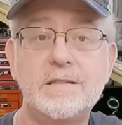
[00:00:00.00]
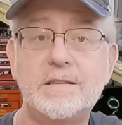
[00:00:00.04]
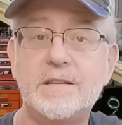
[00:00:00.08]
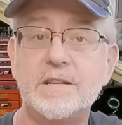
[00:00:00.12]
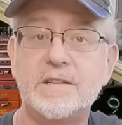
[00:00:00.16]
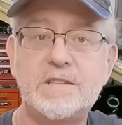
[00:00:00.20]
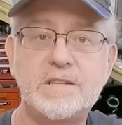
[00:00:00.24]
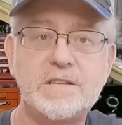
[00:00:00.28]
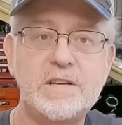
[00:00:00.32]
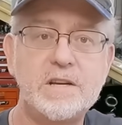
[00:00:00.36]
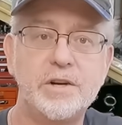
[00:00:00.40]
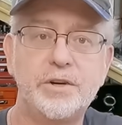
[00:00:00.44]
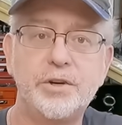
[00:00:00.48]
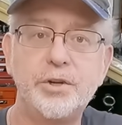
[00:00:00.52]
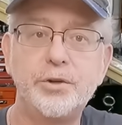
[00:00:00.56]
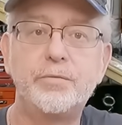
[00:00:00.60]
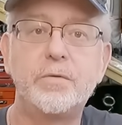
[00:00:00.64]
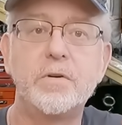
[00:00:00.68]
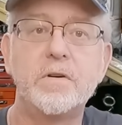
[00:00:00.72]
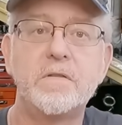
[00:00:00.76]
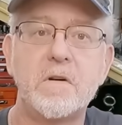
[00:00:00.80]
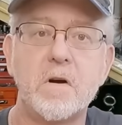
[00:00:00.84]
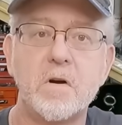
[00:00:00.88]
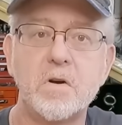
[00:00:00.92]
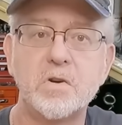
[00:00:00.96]
Distilled
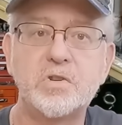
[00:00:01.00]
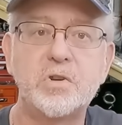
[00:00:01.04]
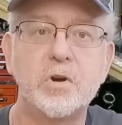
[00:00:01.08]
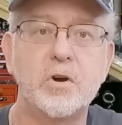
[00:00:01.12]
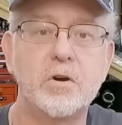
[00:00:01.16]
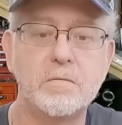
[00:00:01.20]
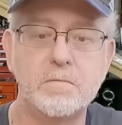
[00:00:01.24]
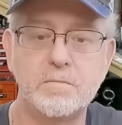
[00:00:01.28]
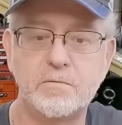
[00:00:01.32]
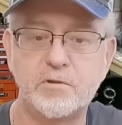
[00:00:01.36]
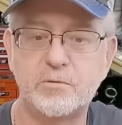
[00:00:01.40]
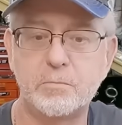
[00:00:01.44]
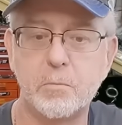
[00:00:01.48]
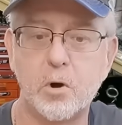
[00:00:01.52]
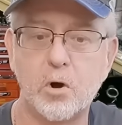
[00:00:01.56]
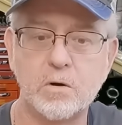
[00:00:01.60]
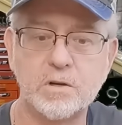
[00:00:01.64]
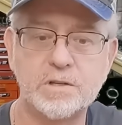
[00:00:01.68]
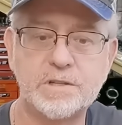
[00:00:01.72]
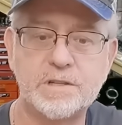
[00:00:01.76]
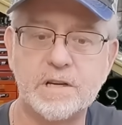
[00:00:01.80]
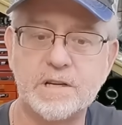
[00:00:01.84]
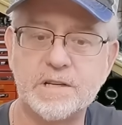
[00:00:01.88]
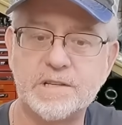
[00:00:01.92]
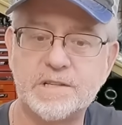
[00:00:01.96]
reverse
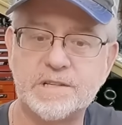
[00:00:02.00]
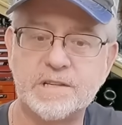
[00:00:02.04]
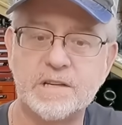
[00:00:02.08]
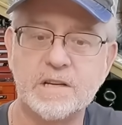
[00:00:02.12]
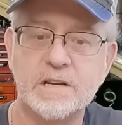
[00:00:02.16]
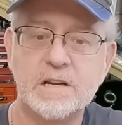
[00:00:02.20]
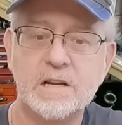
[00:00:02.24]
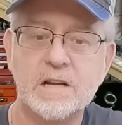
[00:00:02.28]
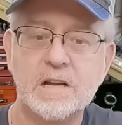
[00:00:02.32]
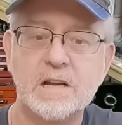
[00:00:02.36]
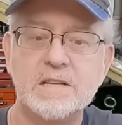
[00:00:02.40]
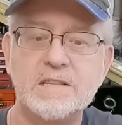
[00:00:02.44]
osmosis.